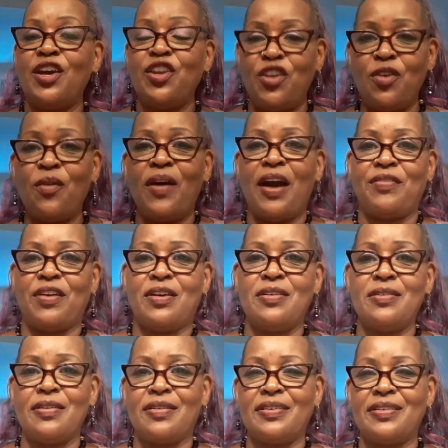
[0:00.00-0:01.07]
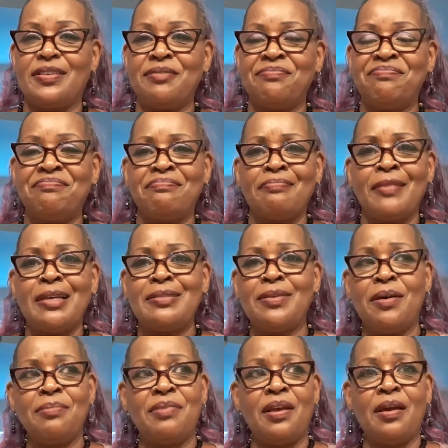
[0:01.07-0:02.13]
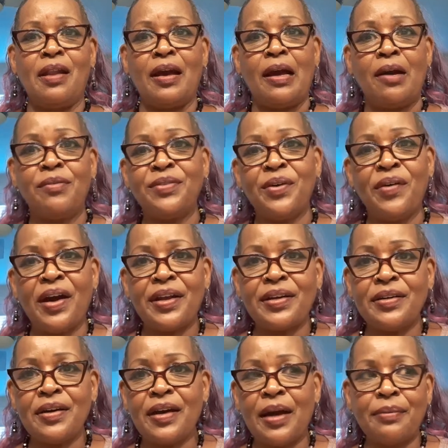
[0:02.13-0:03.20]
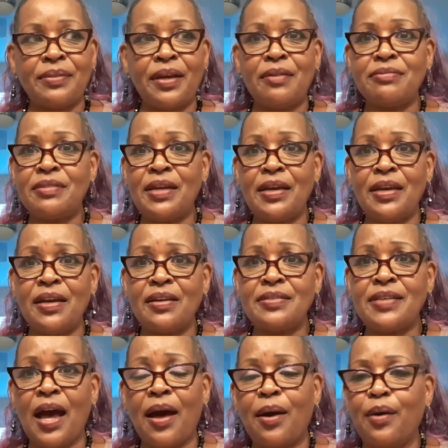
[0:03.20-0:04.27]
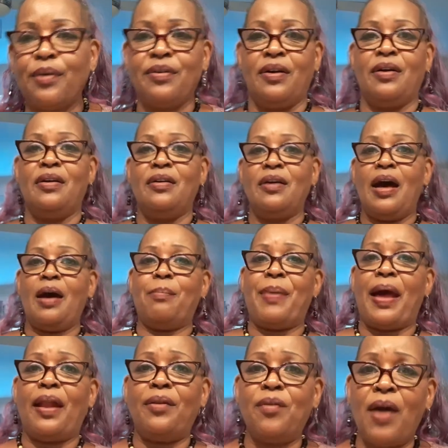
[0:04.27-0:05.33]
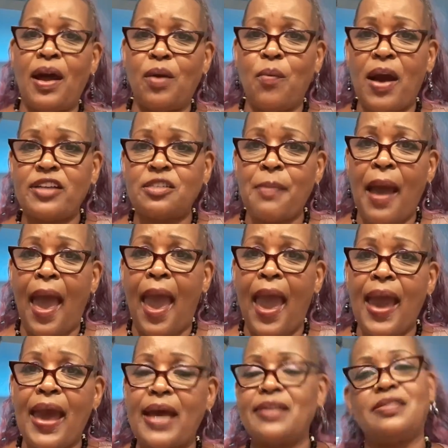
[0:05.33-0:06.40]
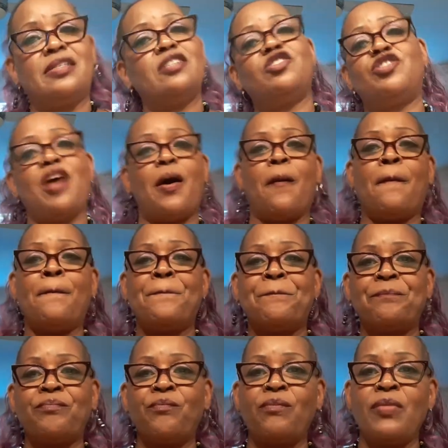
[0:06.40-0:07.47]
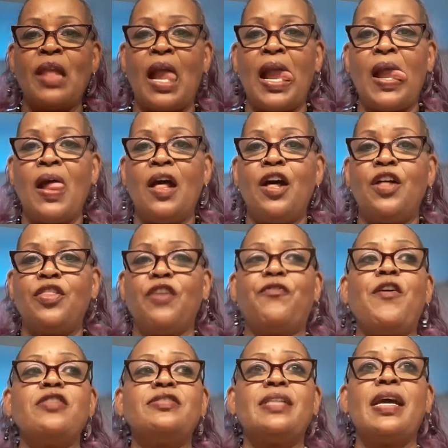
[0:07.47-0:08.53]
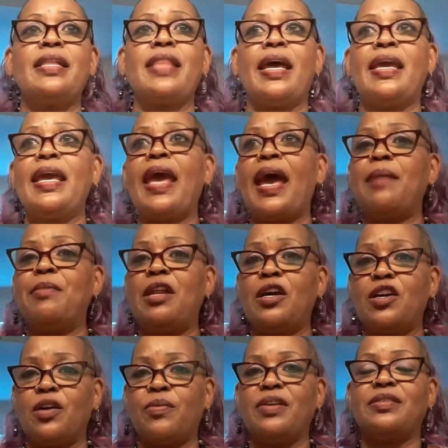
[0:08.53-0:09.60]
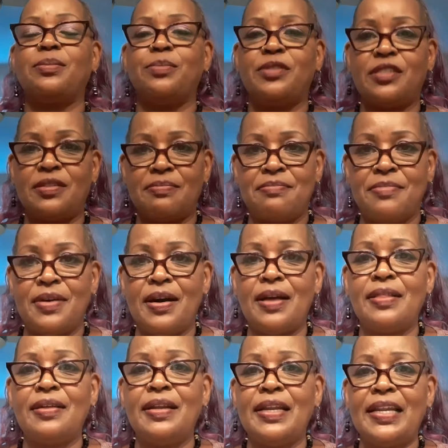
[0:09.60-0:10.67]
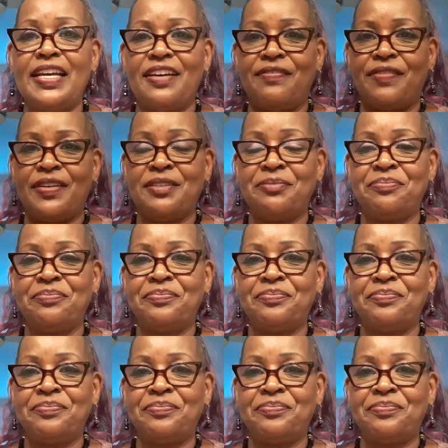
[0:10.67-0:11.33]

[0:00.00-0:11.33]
you're going to have to cook. So I'm thinking, like, I don't know how to cook. I'm 13 years old. I better know how to wash my ass. So the first thing that he had me to cook was some smothered liver,